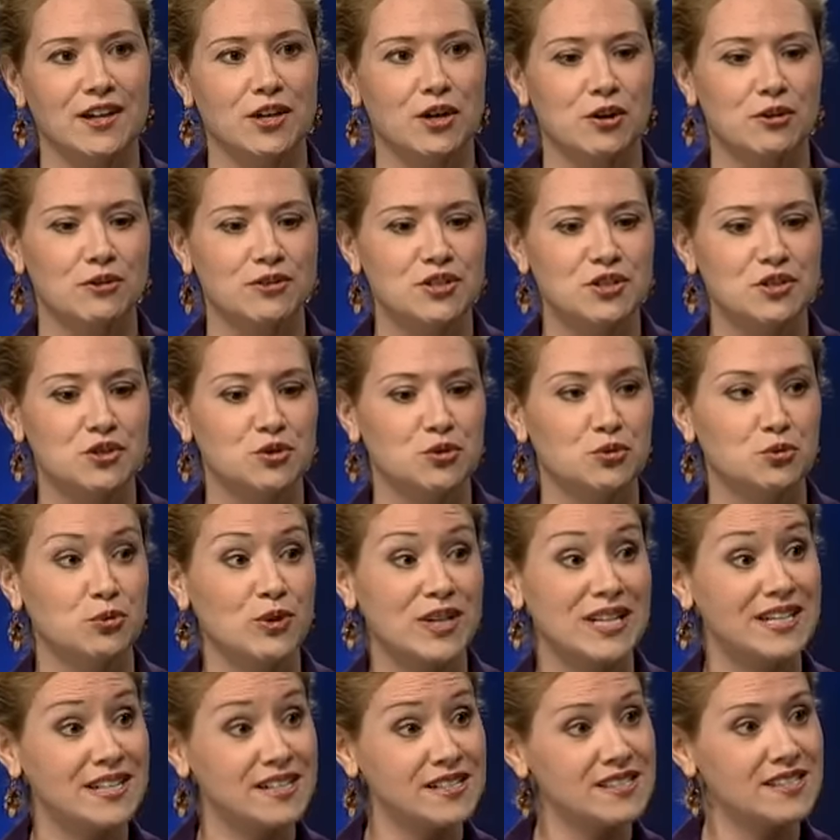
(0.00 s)
go to
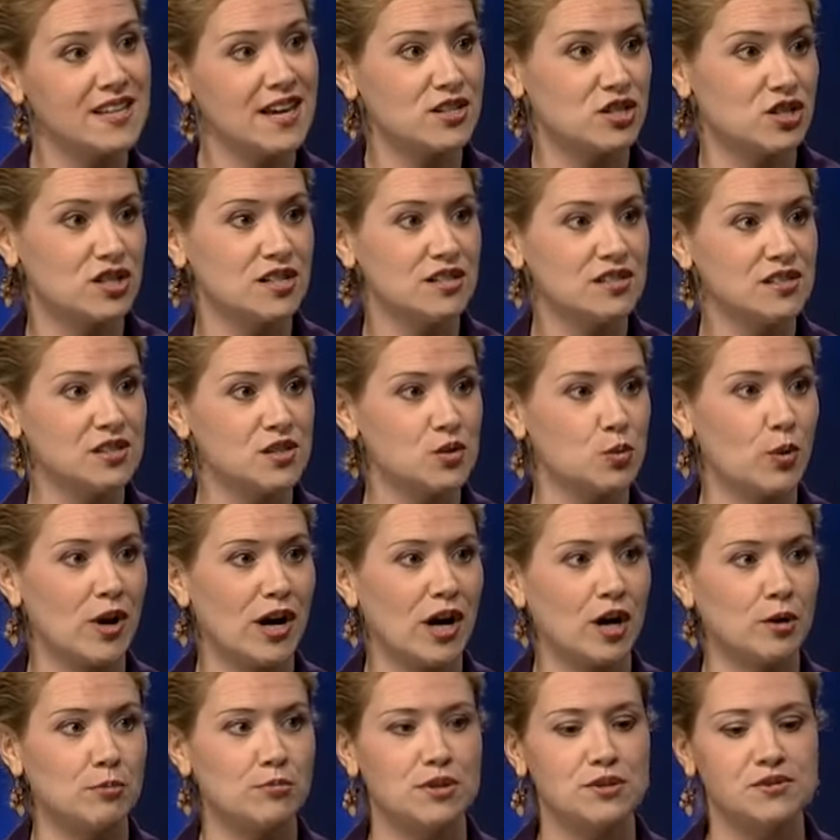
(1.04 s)
reading sessions
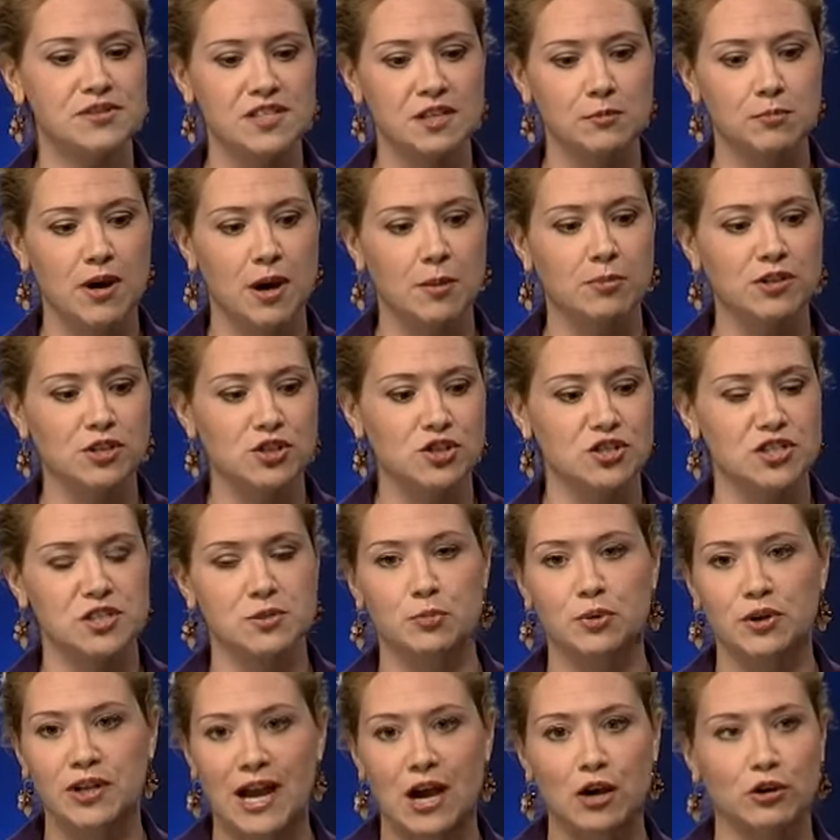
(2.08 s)
where music publishers
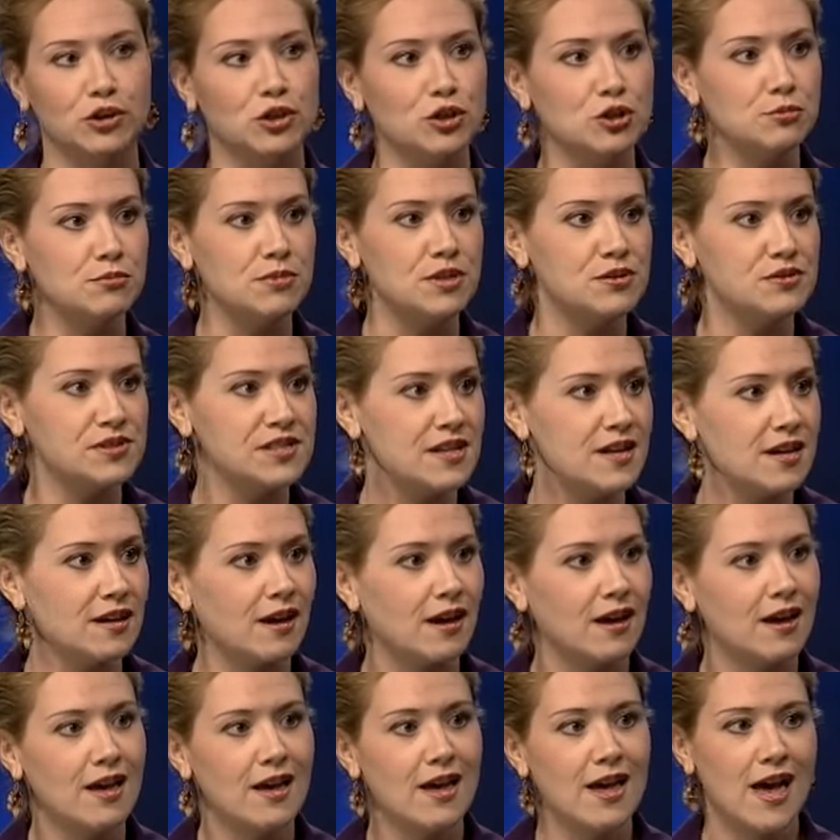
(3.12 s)
put out new
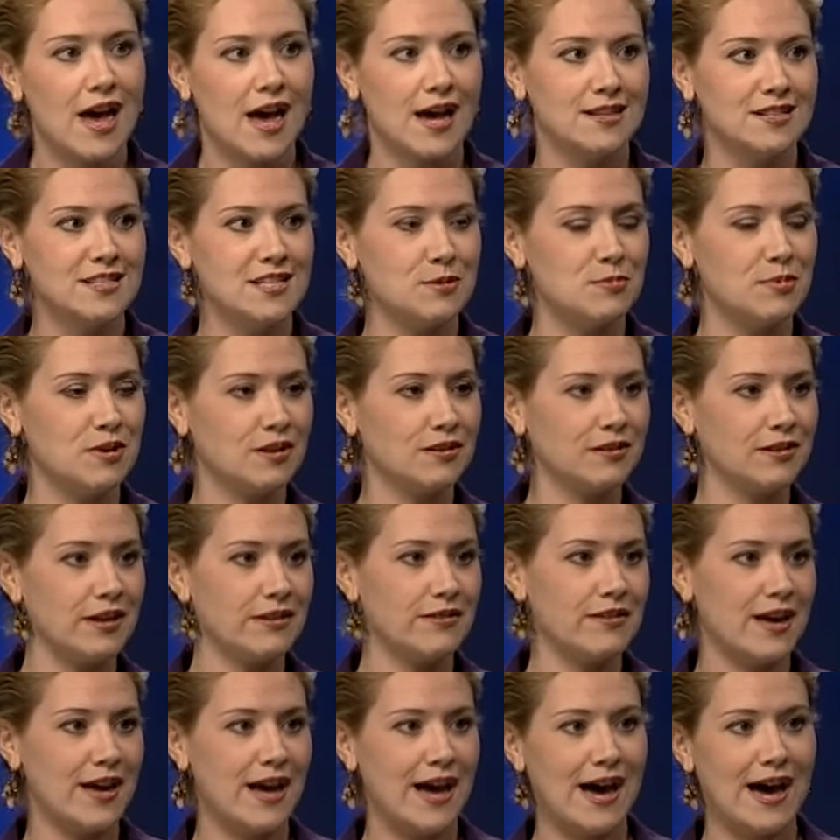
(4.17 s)
music, and typically
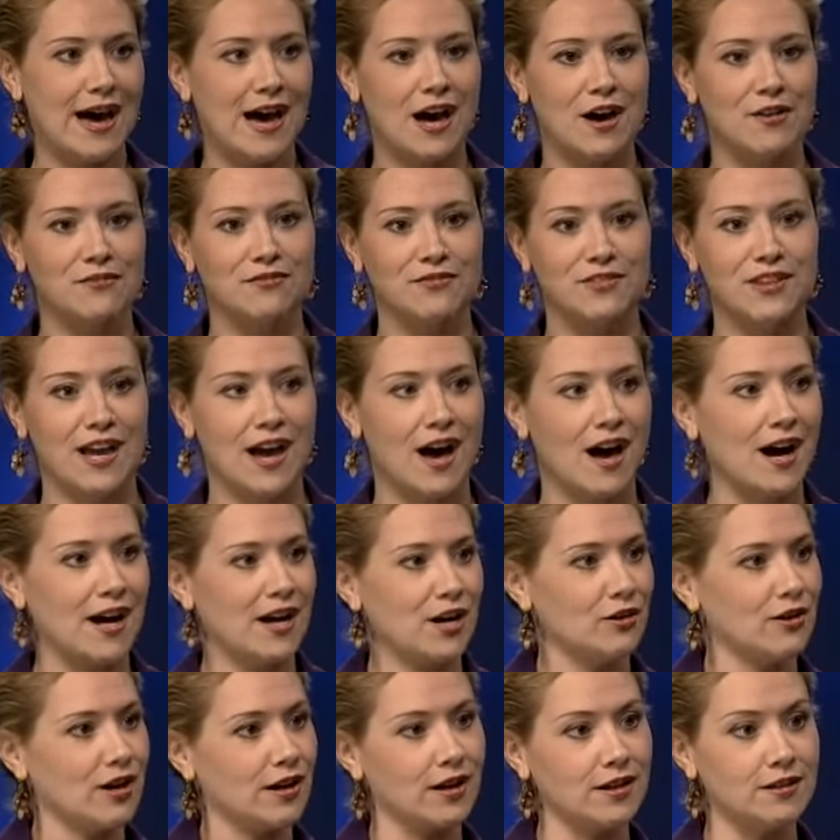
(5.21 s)
they hmm. have mm. they
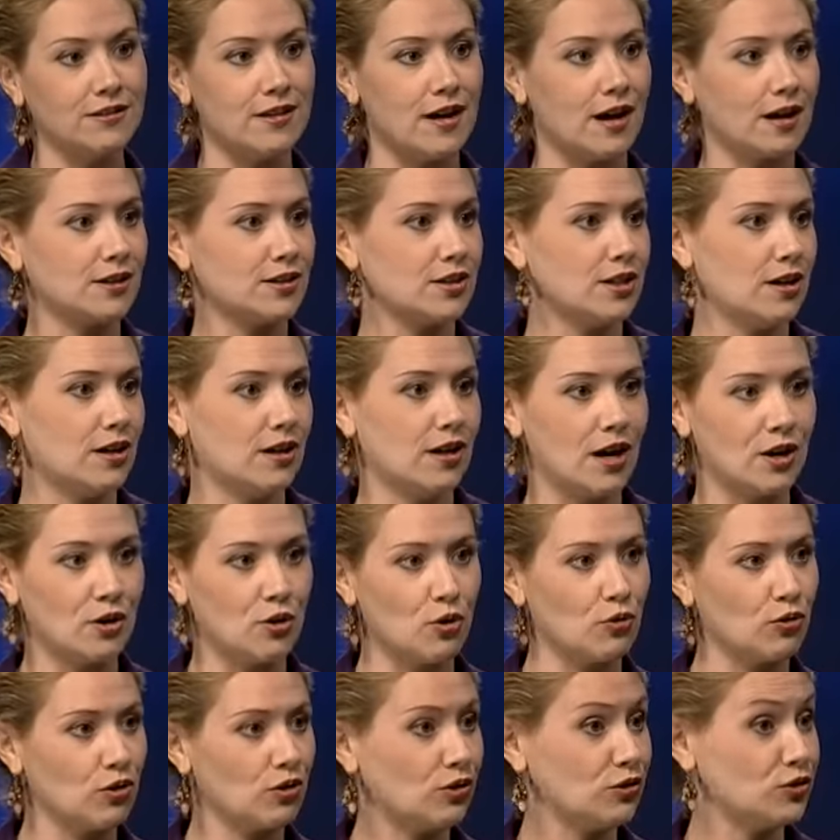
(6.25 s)
hire a conductor, a
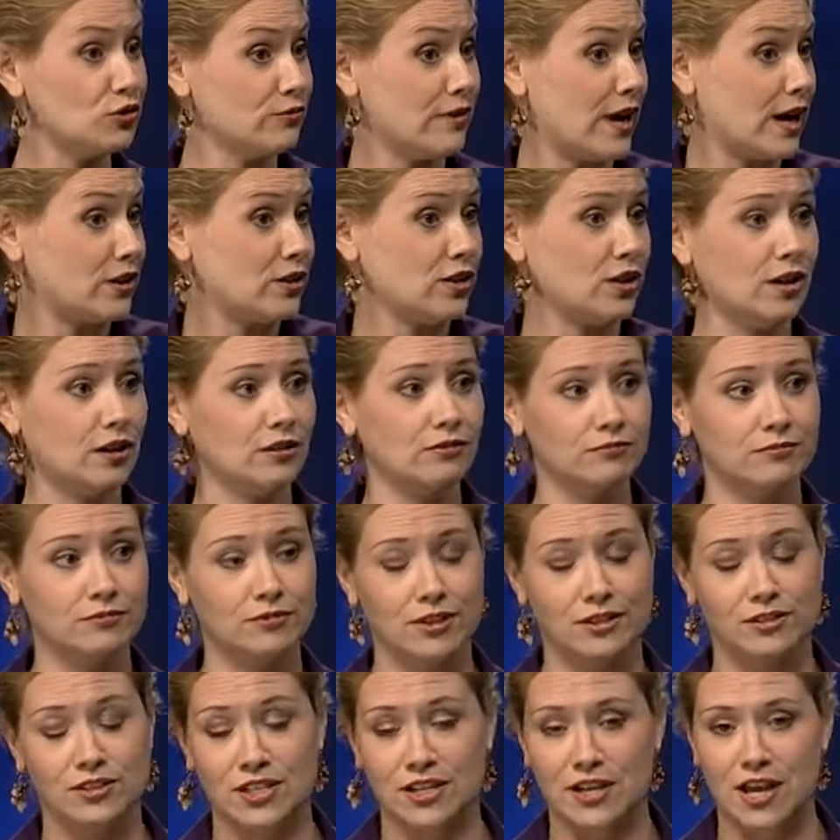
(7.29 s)
choral director,
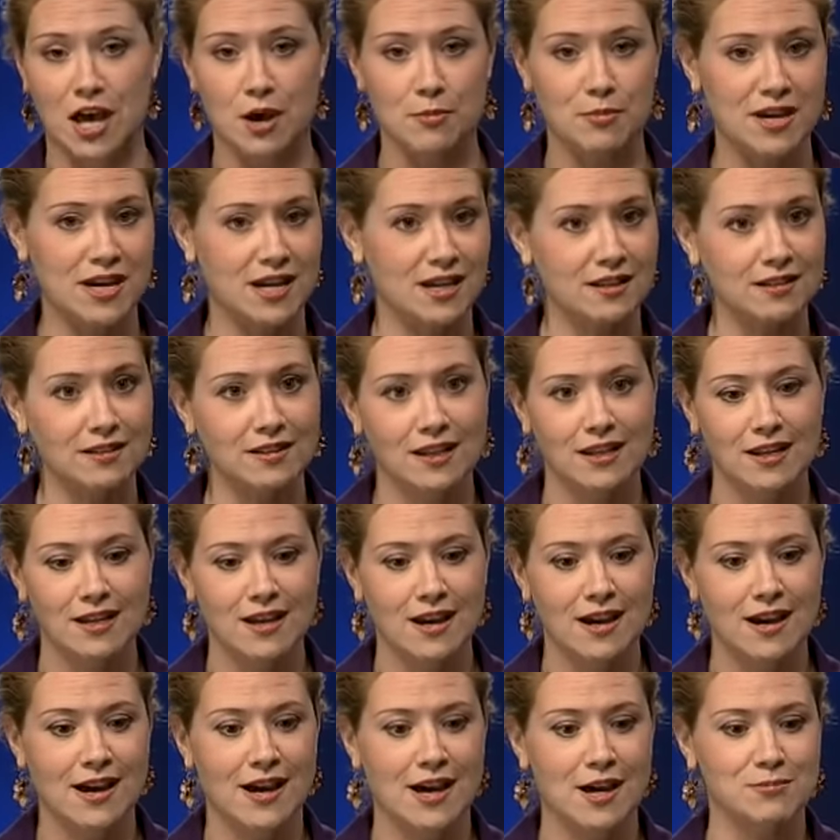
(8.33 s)
to come in.
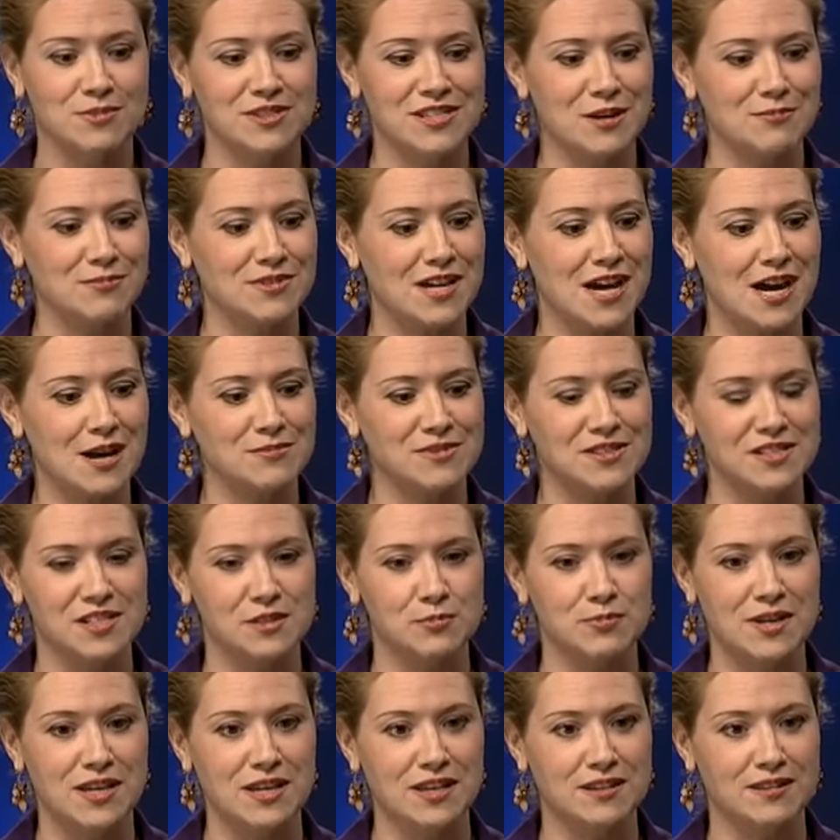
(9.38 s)
Um, sometimes
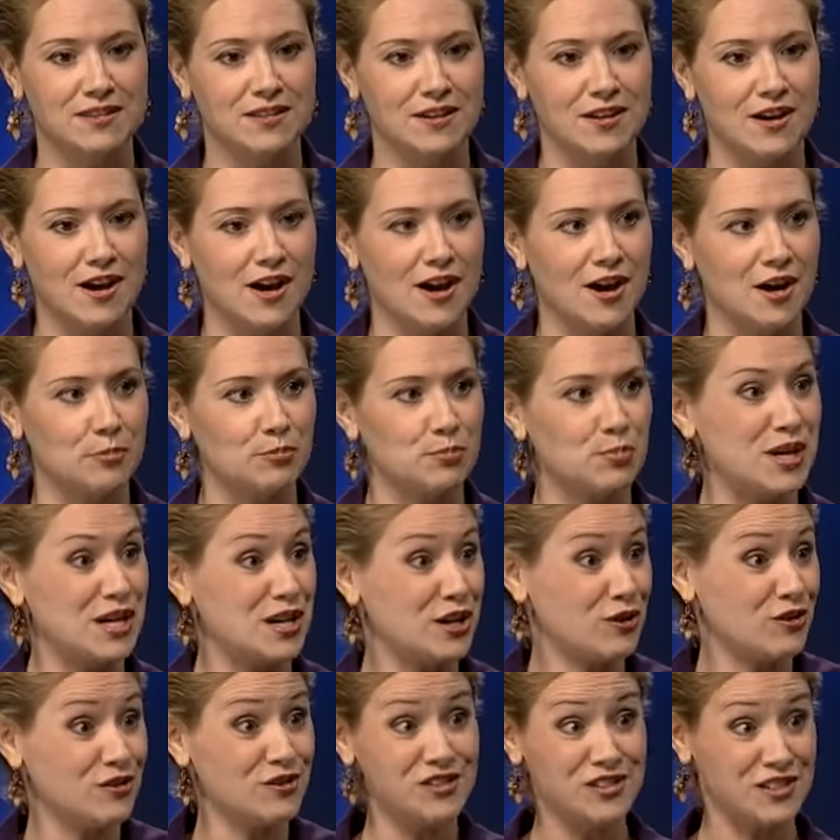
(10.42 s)
it's been uh,
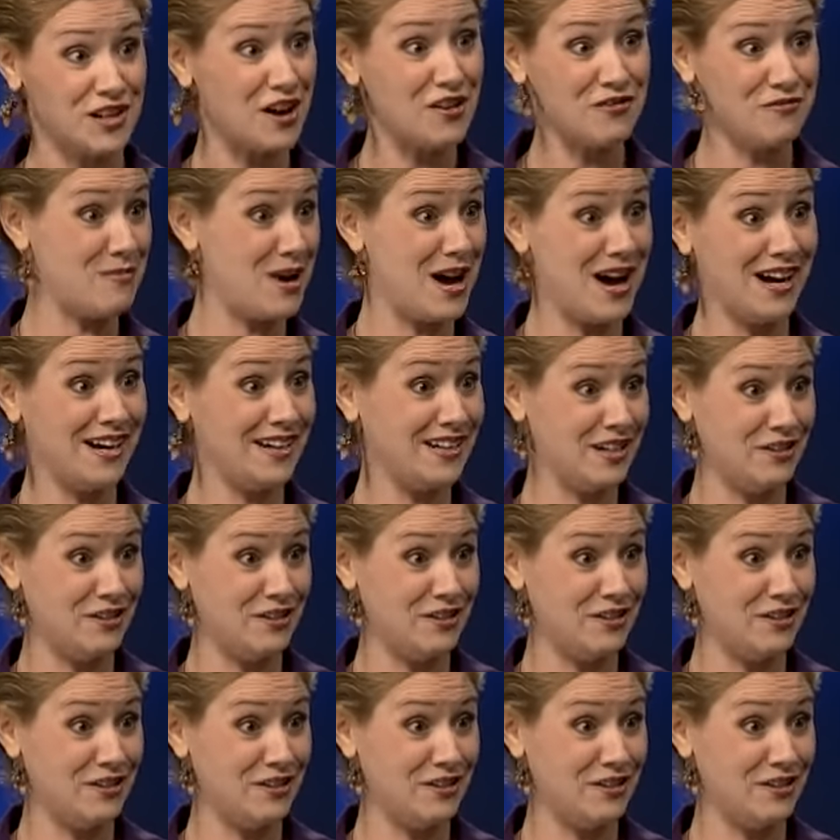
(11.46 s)
peers of mine